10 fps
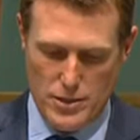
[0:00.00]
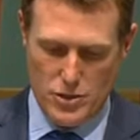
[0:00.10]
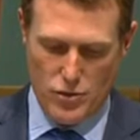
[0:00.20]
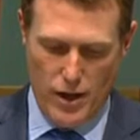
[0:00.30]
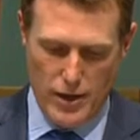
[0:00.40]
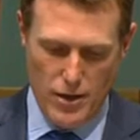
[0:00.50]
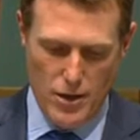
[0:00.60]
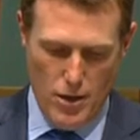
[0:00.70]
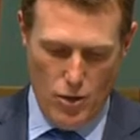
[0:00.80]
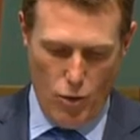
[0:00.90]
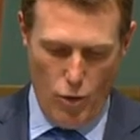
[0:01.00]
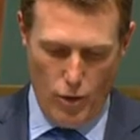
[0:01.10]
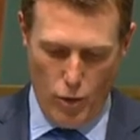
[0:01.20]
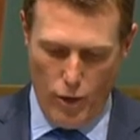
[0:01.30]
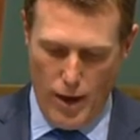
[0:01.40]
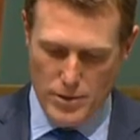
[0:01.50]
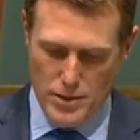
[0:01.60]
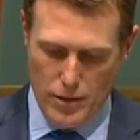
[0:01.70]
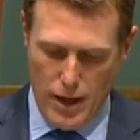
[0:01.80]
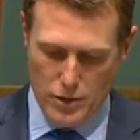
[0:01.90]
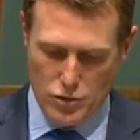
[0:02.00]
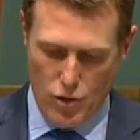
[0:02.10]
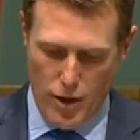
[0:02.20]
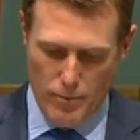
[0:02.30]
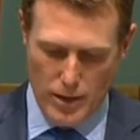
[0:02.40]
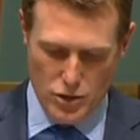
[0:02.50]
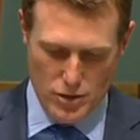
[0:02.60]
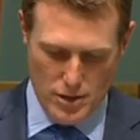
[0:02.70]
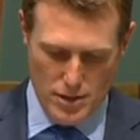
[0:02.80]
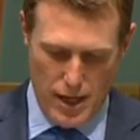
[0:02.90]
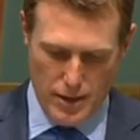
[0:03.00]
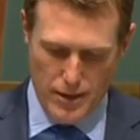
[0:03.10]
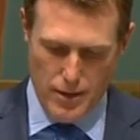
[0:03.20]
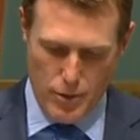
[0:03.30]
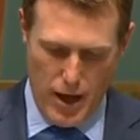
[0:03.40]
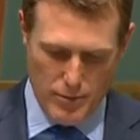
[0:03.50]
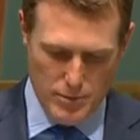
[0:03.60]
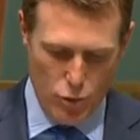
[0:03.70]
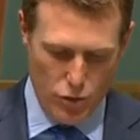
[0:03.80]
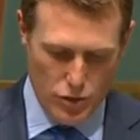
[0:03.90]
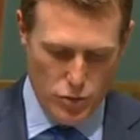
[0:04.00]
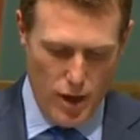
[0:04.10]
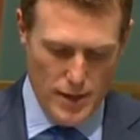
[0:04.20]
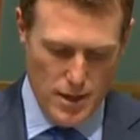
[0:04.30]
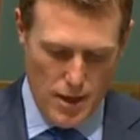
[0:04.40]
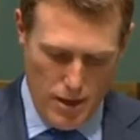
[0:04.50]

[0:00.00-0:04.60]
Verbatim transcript: Australian or, or, absent that, try and mention the state perhaps more than twice.